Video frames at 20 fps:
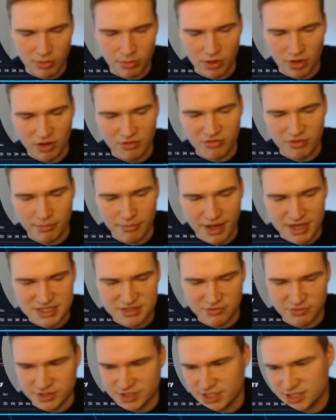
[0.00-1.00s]
above a
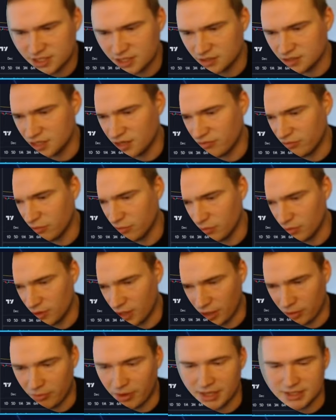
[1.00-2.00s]
massive resistance level,
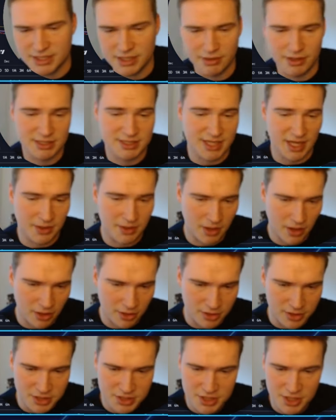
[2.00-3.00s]
like right here at
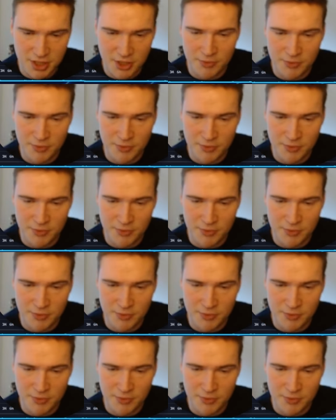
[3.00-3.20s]
$10,